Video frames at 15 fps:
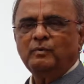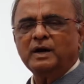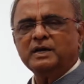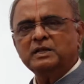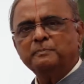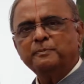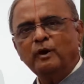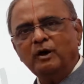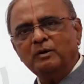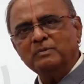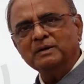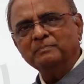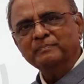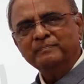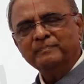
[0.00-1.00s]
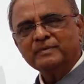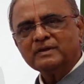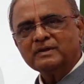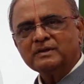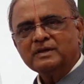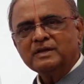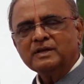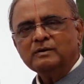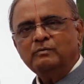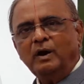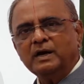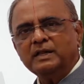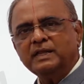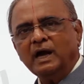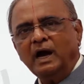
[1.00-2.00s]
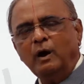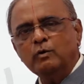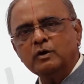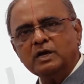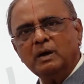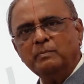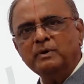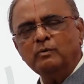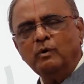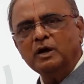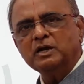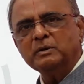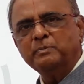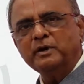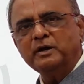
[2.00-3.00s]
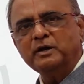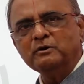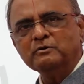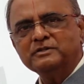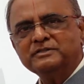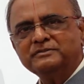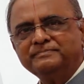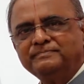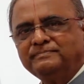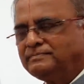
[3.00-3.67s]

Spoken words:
What is the problem? What is the outcome you want to produce?